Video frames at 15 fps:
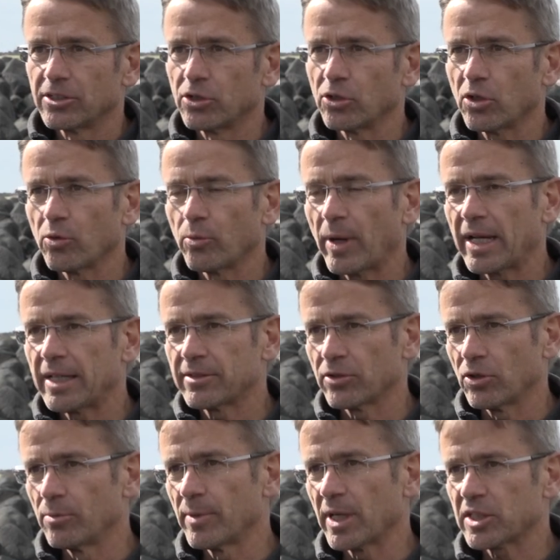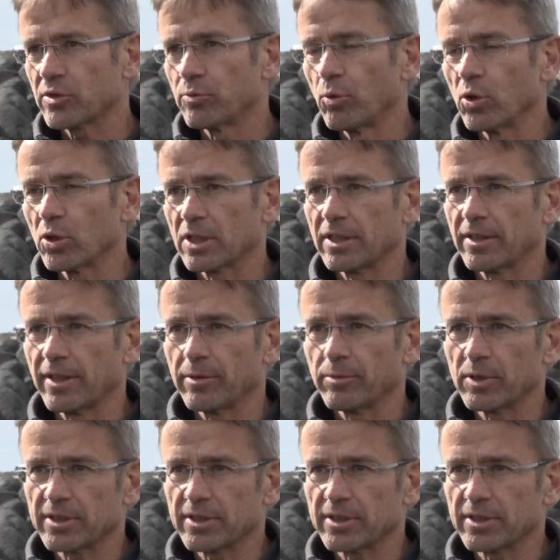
took away so much water that